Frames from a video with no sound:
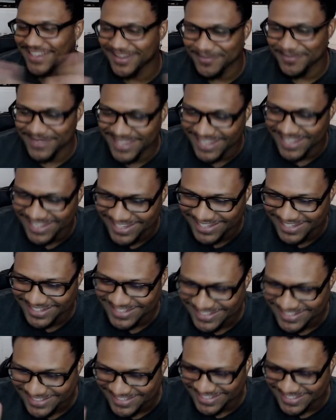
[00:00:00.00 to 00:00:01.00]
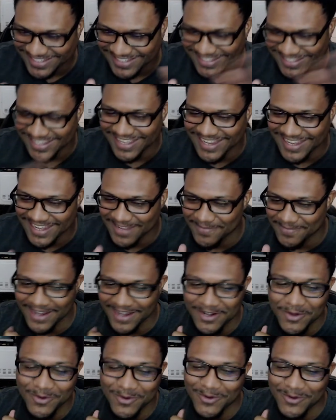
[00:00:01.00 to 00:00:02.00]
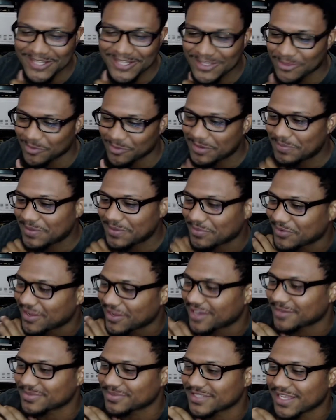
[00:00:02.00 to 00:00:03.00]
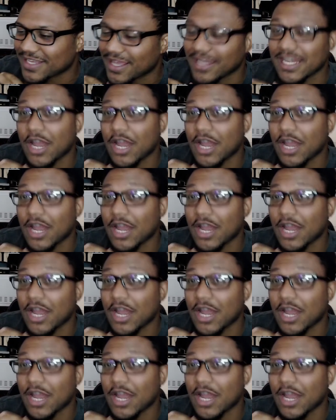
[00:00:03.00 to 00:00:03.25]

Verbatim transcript: kidding. I know only 3 people got upset.